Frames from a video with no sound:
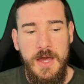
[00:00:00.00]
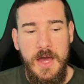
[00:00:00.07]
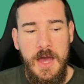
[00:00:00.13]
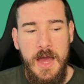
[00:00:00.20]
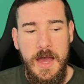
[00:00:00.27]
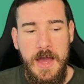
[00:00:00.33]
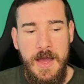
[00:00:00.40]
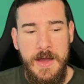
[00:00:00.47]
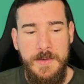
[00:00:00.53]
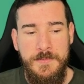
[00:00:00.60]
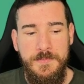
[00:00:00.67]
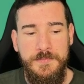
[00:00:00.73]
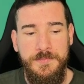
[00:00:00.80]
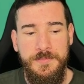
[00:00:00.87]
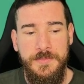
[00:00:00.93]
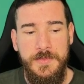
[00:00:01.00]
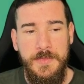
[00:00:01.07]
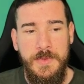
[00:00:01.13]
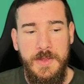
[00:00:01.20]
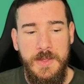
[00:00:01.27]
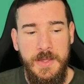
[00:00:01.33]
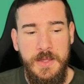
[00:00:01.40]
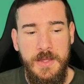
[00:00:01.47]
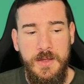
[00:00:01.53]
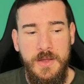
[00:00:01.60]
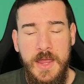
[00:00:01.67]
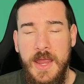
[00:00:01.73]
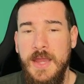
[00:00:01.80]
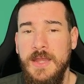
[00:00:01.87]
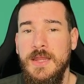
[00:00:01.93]

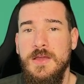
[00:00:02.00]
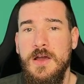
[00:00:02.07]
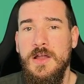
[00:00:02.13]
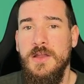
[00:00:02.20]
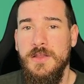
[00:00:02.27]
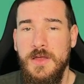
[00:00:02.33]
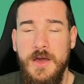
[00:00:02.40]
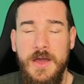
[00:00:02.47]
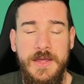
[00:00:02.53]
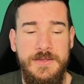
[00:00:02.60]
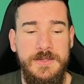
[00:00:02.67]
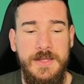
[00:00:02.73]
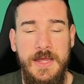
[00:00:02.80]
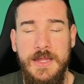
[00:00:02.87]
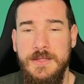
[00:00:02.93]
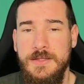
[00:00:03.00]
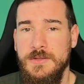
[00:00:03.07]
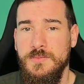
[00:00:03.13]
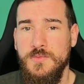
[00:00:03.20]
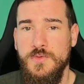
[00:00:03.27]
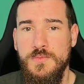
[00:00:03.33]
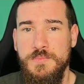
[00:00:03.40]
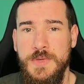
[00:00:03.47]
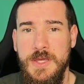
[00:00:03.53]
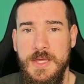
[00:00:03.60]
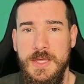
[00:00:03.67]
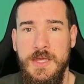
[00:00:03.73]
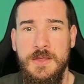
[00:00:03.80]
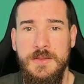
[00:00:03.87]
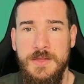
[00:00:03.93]
any color that I select will
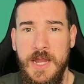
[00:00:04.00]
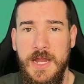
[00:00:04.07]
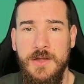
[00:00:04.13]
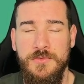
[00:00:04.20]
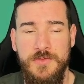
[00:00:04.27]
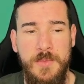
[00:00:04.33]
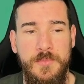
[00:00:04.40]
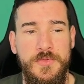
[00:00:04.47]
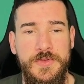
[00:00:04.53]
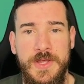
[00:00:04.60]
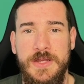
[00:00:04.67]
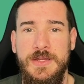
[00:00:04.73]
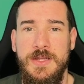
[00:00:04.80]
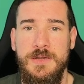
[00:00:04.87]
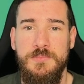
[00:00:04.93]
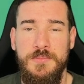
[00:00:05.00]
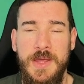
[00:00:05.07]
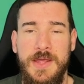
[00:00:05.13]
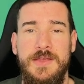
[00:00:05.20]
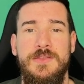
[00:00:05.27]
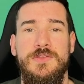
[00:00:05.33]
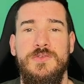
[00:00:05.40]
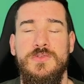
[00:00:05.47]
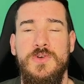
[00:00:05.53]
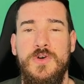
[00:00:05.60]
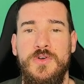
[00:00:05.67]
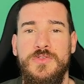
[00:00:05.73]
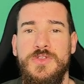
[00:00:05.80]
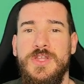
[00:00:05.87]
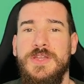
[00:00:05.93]
be then represented based
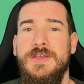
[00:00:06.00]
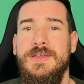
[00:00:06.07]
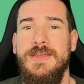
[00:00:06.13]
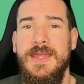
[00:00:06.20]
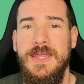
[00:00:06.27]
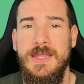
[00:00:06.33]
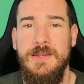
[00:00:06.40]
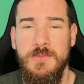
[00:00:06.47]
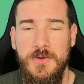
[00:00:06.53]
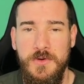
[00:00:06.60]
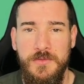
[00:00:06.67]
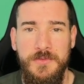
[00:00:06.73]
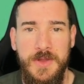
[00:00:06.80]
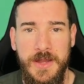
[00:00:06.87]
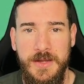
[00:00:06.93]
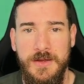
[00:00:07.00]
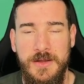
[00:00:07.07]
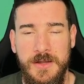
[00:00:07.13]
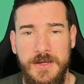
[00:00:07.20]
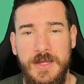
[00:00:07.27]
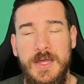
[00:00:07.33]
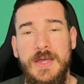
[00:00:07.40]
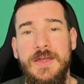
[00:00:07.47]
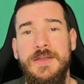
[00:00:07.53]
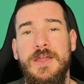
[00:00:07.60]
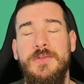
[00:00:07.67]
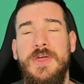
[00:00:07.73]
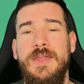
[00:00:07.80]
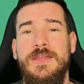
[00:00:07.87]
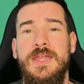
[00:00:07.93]
on the name of that color.
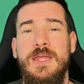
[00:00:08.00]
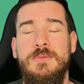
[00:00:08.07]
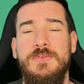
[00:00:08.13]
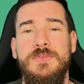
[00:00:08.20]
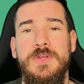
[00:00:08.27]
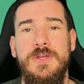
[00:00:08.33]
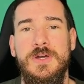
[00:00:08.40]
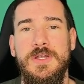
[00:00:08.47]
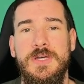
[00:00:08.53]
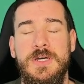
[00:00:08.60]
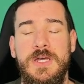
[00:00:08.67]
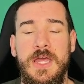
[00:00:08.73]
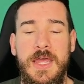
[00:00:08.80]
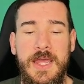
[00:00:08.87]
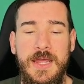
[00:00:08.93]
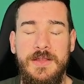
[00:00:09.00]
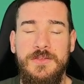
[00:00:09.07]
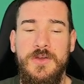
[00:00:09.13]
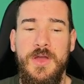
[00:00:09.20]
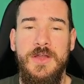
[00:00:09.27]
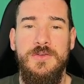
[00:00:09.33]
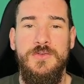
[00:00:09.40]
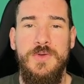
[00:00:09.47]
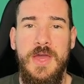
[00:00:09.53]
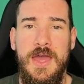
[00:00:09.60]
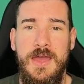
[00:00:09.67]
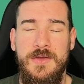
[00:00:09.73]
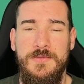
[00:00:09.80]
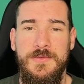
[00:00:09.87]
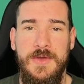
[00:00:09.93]
Now that name of the color is going to
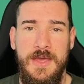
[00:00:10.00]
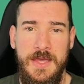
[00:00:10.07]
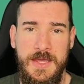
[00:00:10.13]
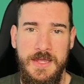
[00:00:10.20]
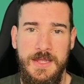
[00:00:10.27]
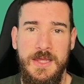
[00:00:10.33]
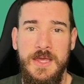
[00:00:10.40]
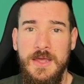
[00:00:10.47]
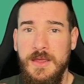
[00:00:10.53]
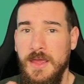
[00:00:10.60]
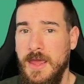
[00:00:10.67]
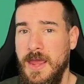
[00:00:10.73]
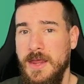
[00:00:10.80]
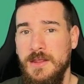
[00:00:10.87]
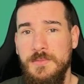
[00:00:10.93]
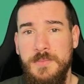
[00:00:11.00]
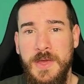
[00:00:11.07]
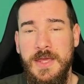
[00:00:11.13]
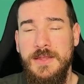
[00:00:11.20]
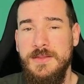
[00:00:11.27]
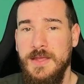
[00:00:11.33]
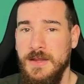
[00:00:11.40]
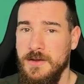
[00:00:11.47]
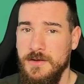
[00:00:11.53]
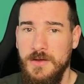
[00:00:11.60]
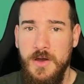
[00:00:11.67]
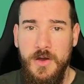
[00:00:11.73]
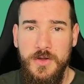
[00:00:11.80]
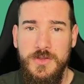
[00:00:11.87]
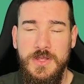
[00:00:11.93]
have a hex based and an
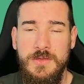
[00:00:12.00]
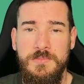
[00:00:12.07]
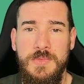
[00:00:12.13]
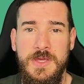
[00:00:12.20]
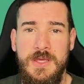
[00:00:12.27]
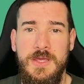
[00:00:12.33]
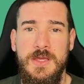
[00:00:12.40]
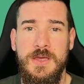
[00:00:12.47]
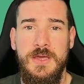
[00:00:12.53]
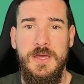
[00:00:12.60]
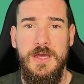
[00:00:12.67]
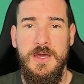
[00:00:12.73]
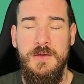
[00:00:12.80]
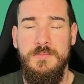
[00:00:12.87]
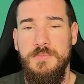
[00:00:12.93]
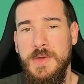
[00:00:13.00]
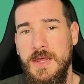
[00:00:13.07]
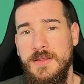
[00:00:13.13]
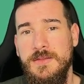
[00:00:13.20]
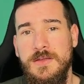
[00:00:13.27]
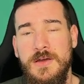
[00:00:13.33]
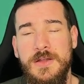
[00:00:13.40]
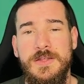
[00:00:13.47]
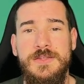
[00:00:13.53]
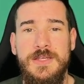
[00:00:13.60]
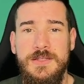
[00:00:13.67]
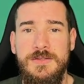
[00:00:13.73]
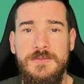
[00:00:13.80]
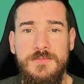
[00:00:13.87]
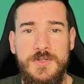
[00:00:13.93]
RGB based color
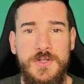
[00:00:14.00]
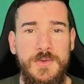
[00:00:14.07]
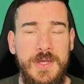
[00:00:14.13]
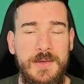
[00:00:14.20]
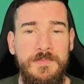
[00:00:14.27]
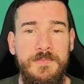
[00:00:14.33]
system to it.